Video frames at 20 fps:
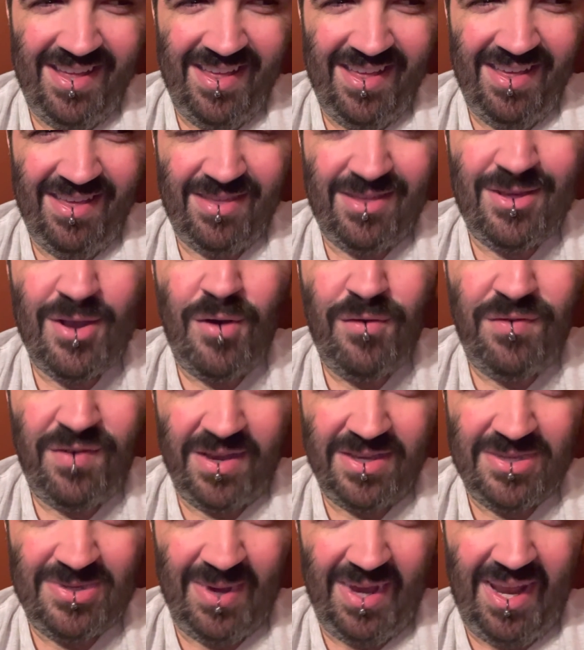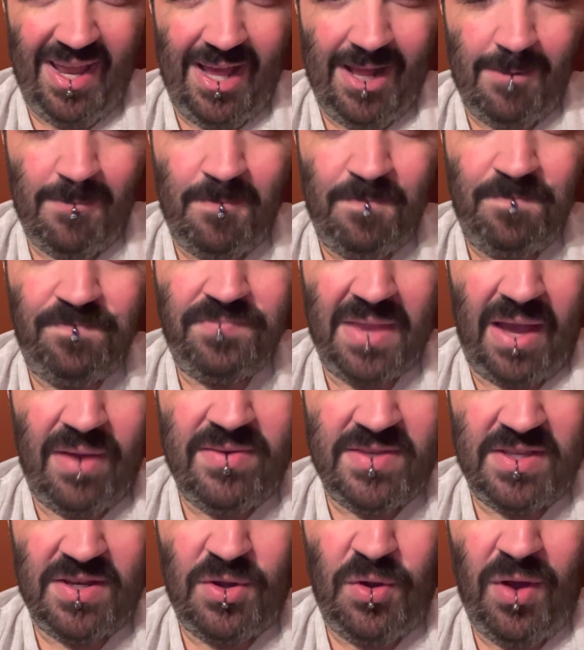So frustrating. It
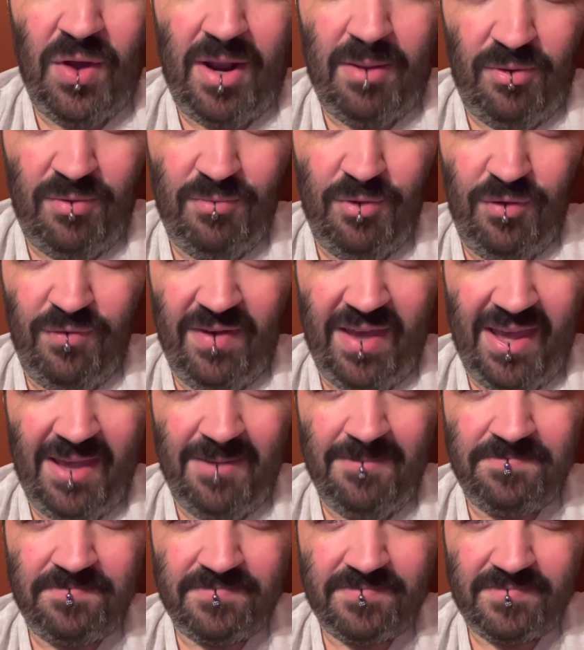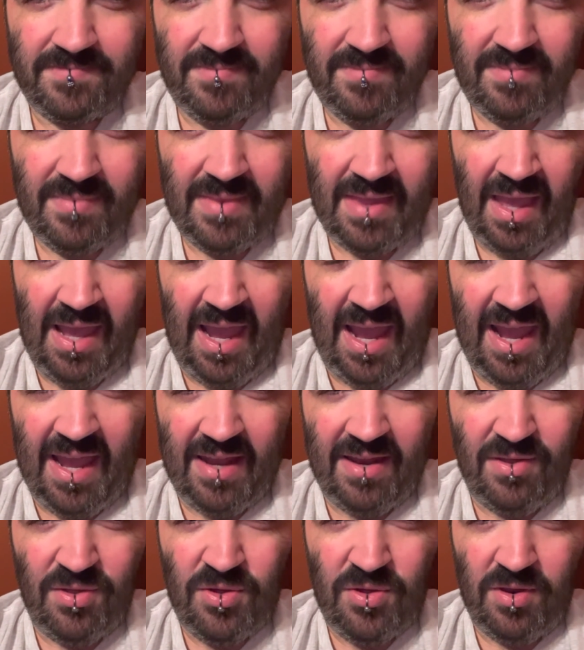was an incredible movie,
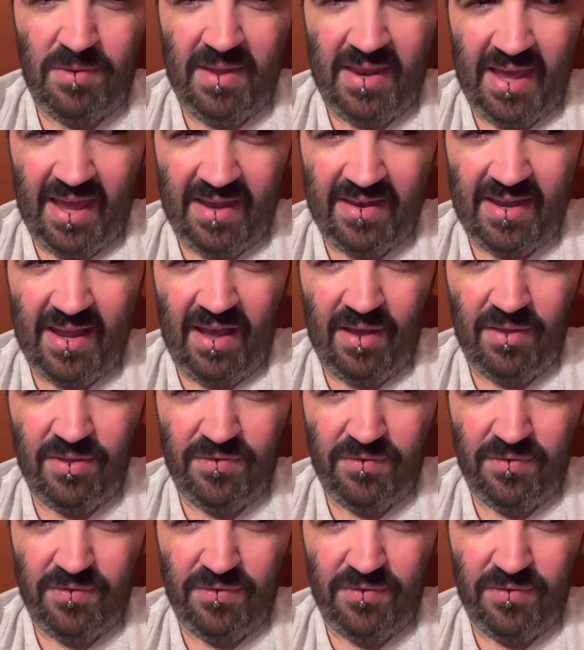and it should have been Ann Dowd's